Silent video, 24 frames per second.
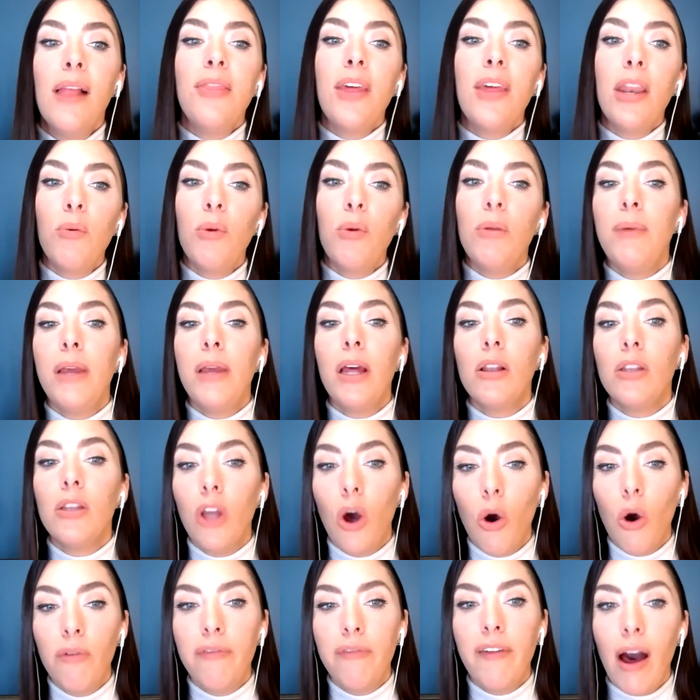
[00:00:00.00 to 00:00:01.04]
then it would be a
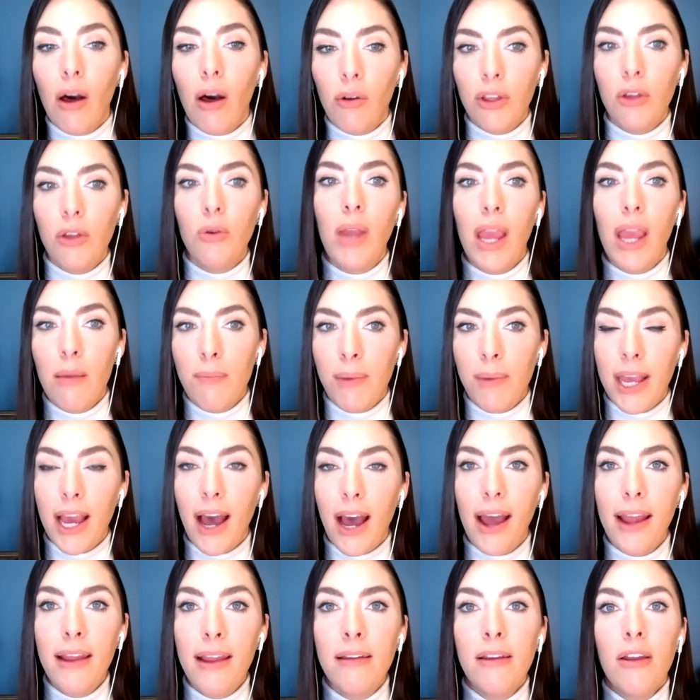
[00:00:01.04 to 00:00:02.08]
low value K P
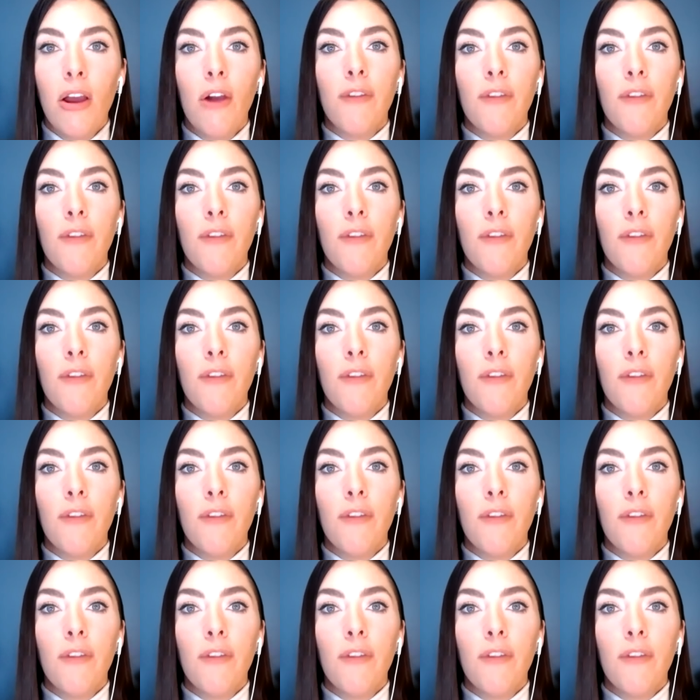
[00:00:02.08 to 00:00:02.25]
I